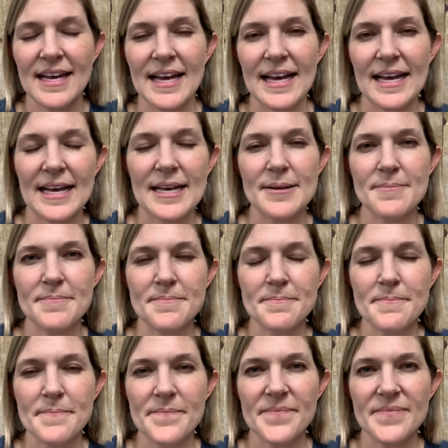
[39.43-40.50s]
Um,
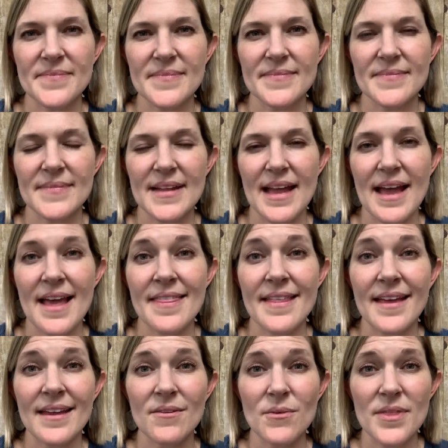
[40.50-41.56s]
and
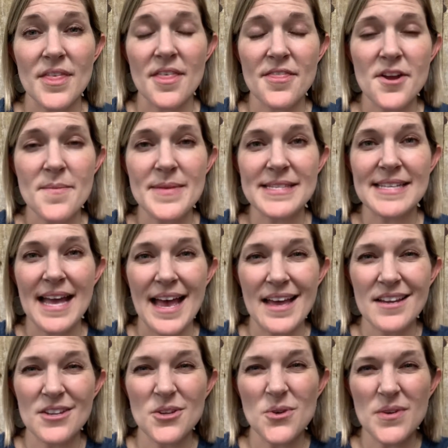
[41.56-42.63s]
then with the thermostat,
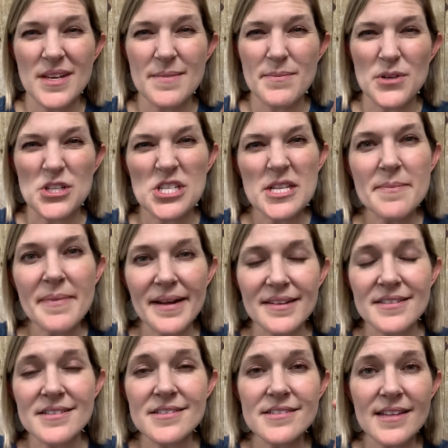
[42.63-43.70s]
you can push the
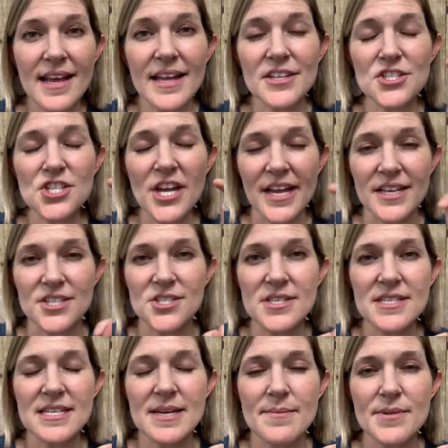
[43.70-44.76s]
buttons and change
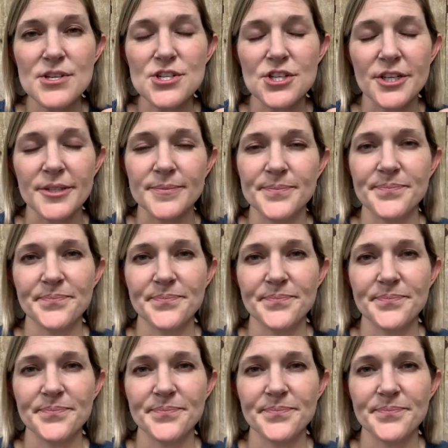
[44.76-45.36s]
the temperature.